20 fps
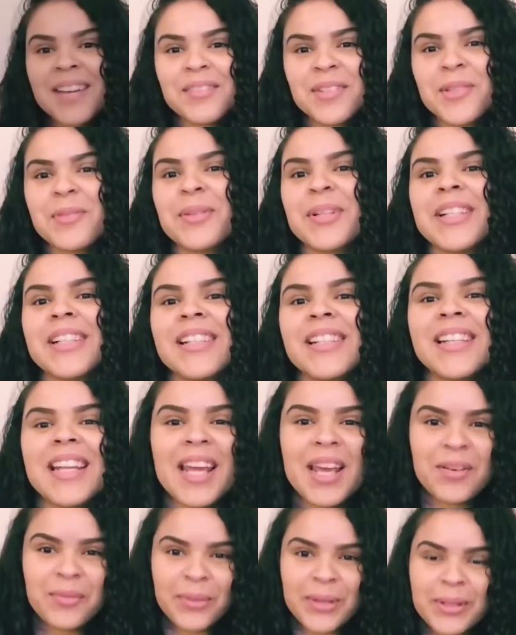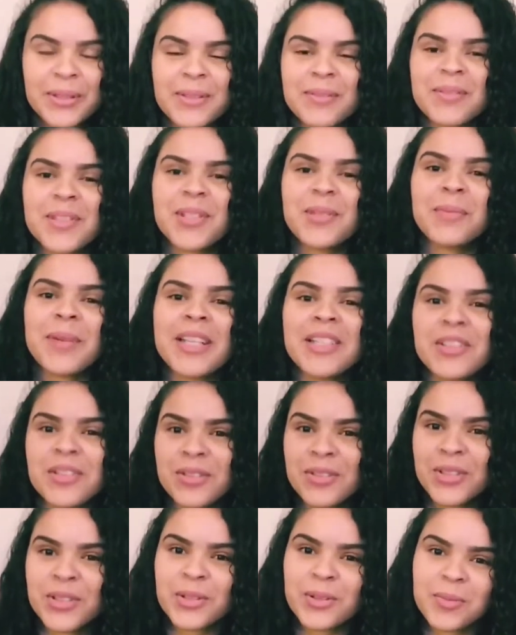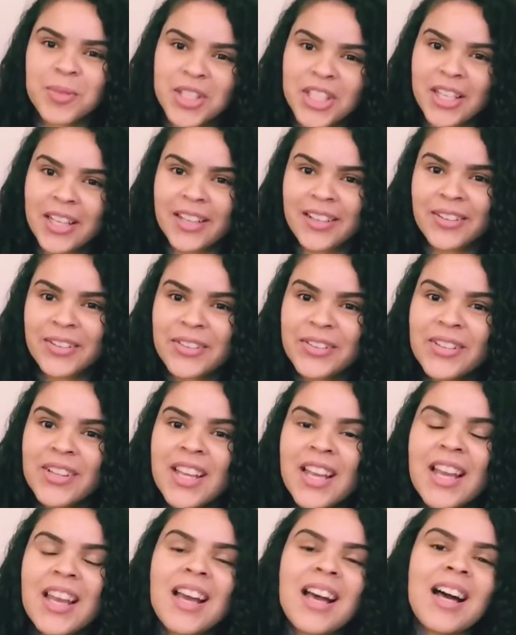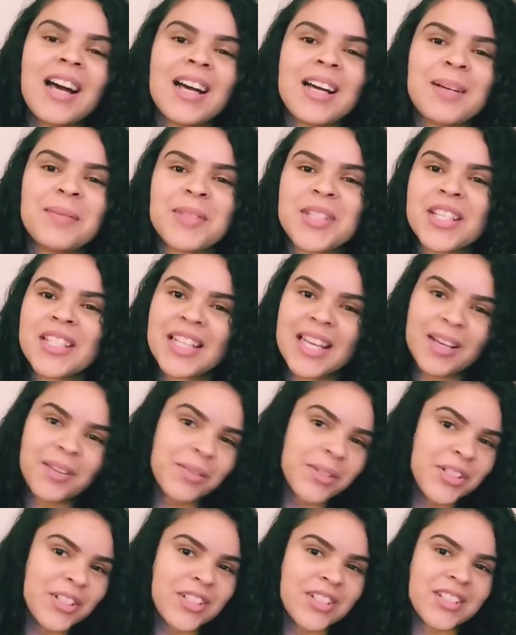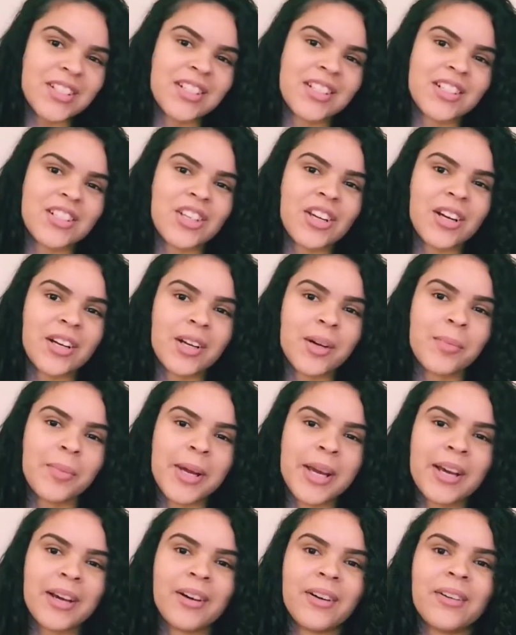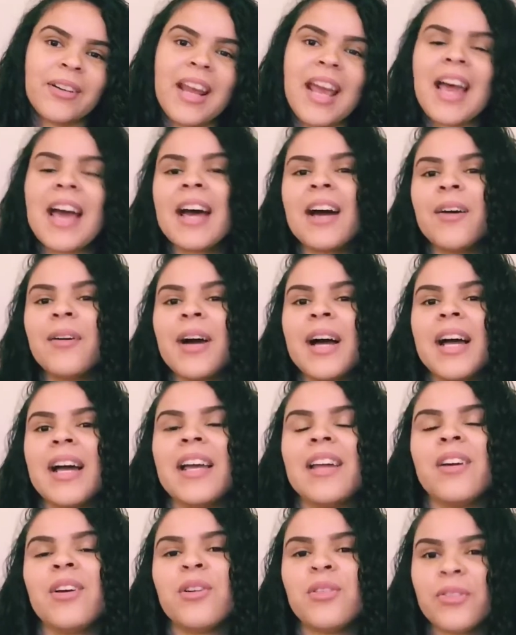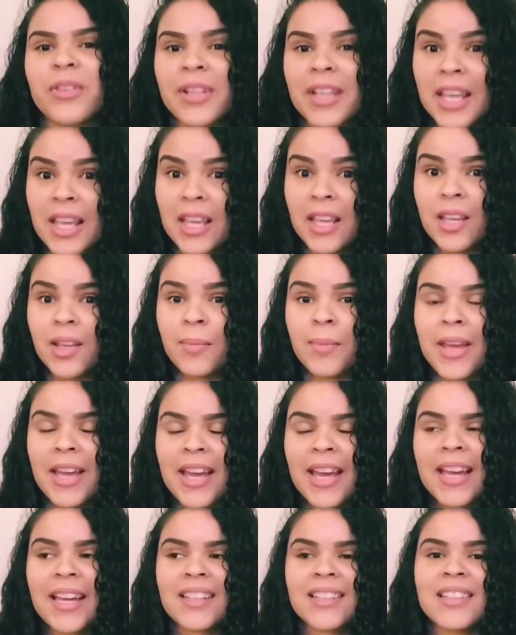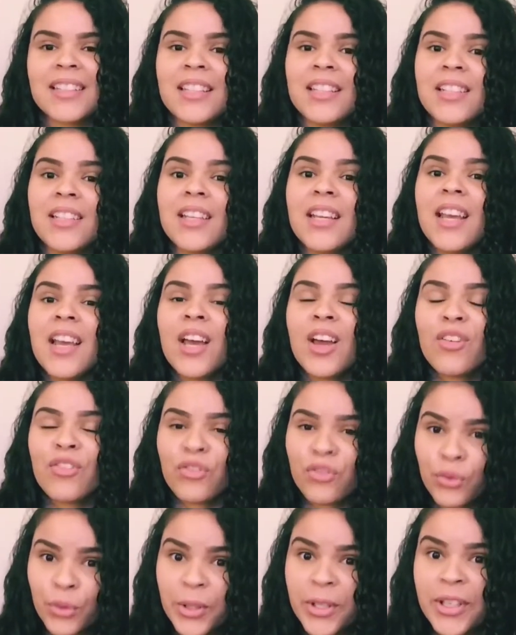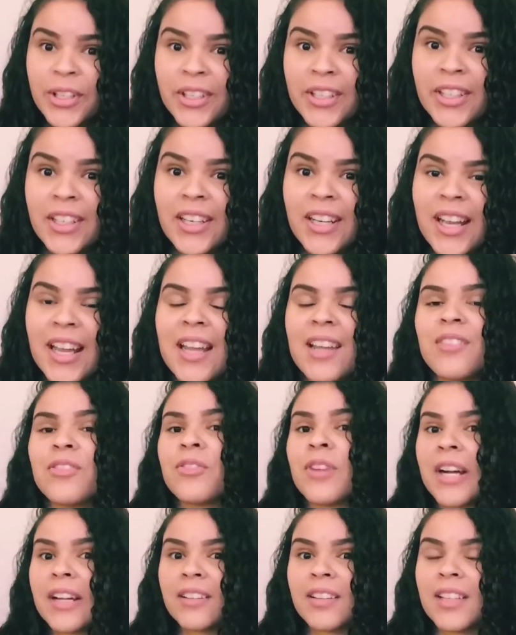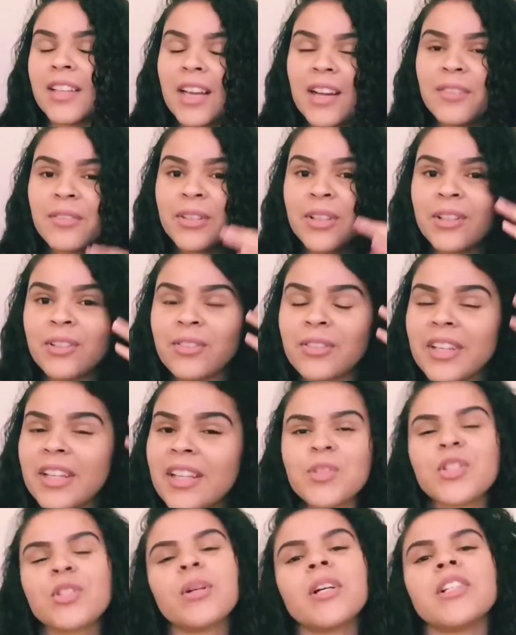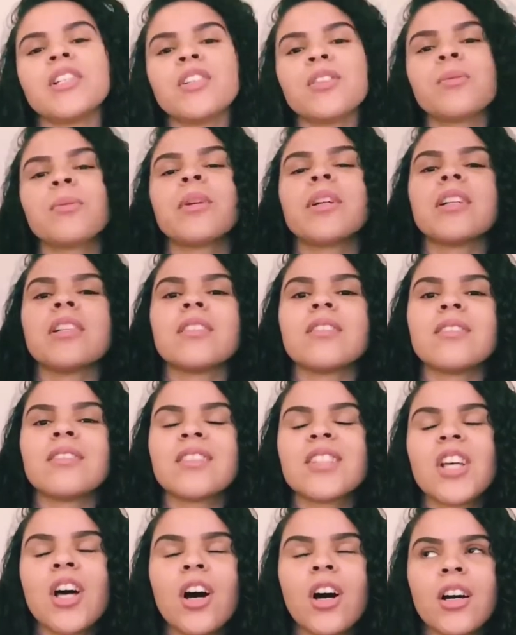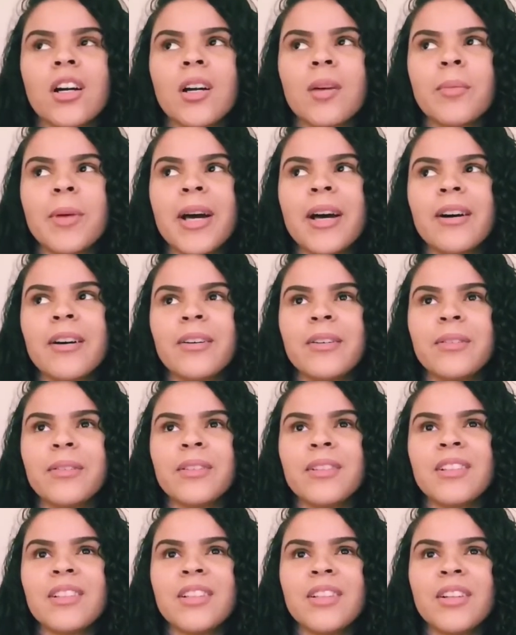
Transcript: everyone, and welcome to my YouTube channel. Today we're just going to talk about how I overcame acne for good and finally got rid of it. So I just want to talk about,